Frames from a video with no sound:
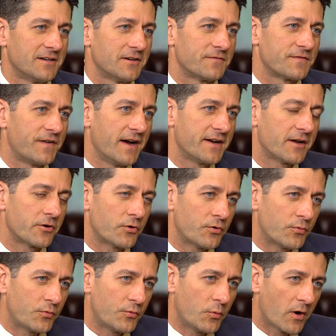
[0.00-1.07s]
Find out
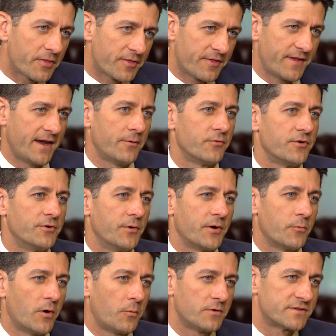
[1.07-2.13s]
what they were doing,
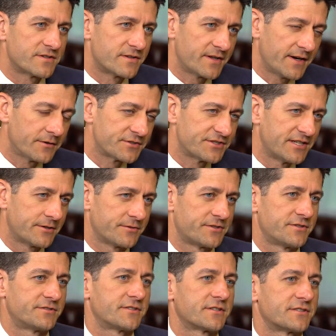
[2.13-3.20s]
what was their secret
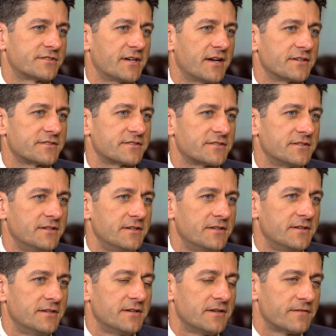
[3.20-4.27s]
to success,
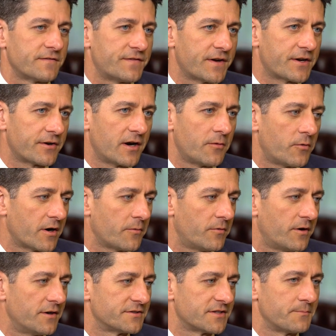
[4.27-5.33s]
figure out what it
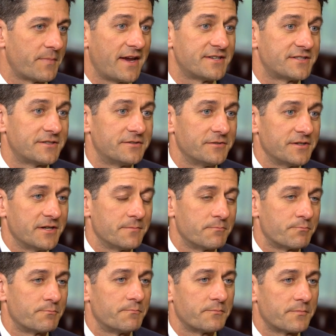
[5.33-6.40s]
was, and basically
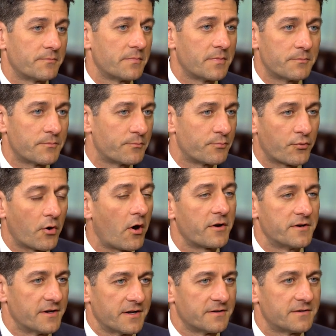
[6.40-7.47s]

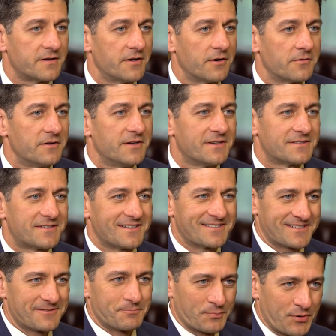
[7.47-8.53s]
broaden it, you know,
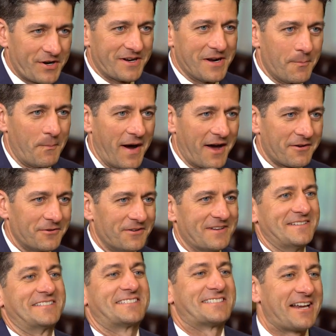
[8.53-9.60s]
put it in a bottle
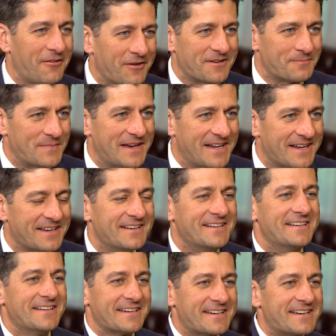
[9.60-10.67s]
and sell it,
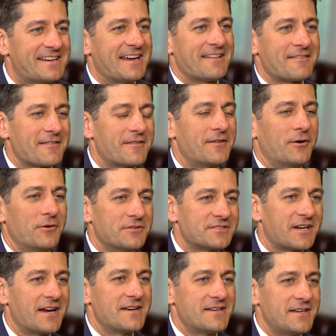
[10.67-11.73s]
meaning get those
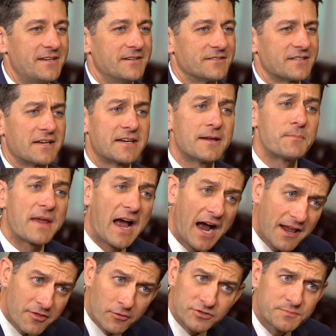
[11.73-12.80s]
ideas and get
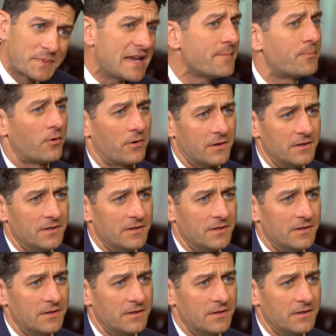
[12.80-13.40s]
behind those people.